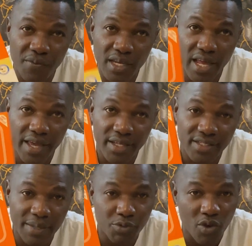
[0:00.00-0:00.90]
a like,
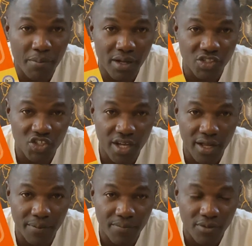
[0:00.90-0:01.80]
subscribe and share.
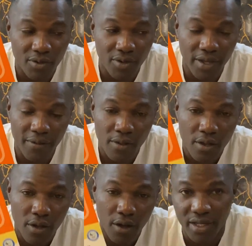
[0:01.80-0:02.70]
Okay,
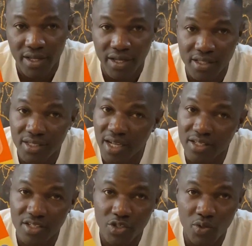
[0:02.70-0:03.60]
KT
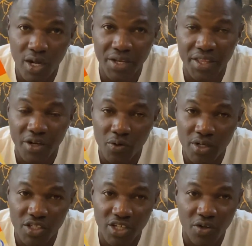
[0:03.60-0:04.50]
Gadgets Uganda, the
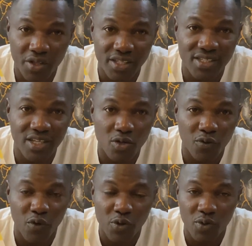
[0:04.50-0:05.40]
only channel that sells
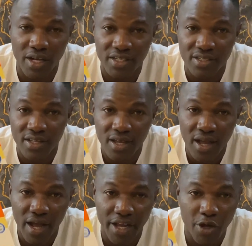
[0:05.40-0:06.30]
for you gadgets
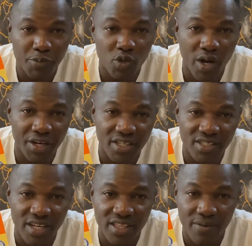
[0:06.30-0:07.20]
and helps you
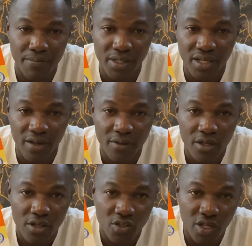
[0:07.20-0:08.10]
understand them better
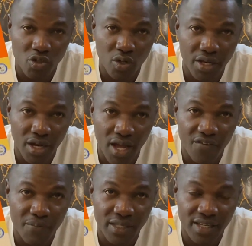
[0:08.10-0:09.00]
so that you can
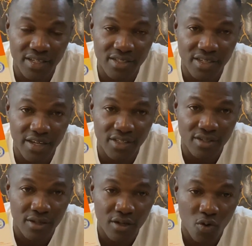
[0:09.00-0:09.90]
have better insight
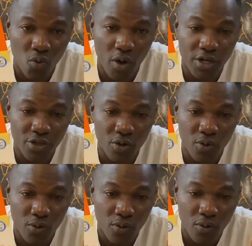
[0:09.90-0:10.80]
while you're
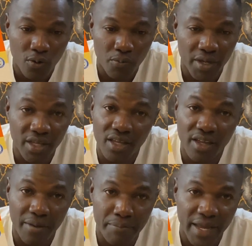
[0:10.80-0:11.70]
making
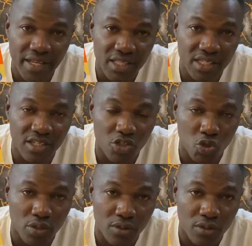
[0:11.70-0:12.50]
a buying decision.